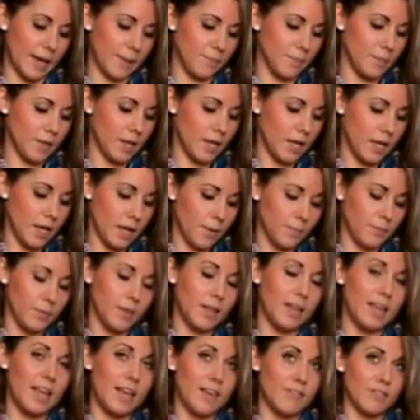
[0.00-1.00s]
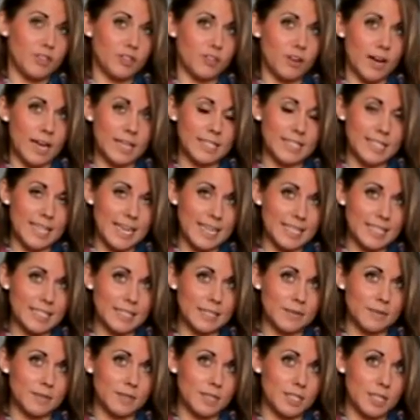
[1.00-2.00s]
If you try and take
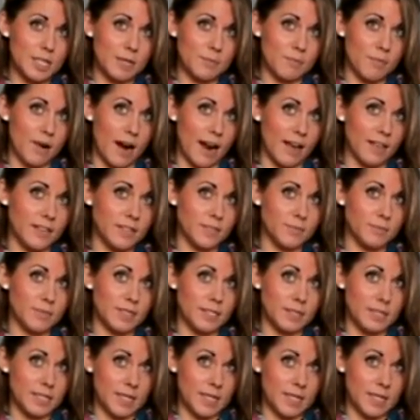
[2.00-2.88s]
deep breaths,